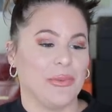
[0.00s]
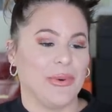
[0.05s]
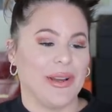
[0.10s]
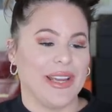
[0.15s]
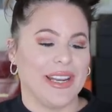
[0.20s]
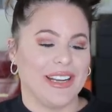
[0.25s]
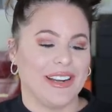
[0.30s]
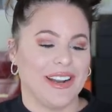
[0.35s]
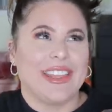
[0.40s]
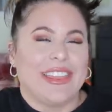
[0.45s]

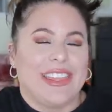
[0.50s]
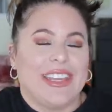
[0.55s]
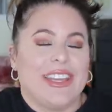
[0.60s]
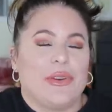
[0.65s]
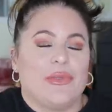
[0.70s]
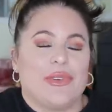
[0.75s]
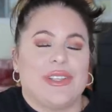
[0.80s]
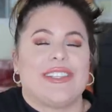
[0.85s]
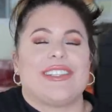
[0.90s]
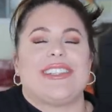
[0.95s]
when I
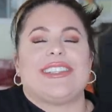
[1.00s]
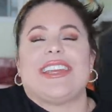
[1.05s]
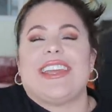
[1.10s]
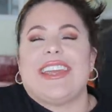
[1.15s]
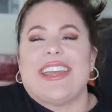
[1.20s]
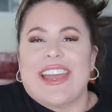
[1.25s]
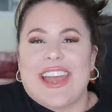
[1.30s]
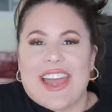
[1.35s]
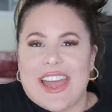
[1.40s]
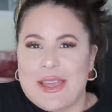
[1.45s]
think I was
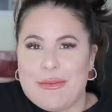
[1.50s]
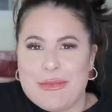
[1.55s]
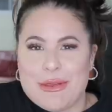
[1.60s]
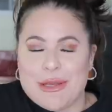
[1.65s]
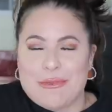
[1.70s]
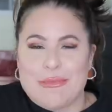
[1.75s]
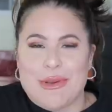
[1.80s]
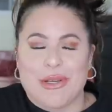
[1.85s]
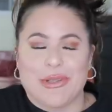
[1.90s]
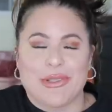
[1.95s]
seeing Amy
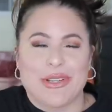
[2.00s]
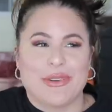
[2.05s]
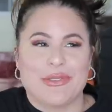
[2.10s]
and Mel.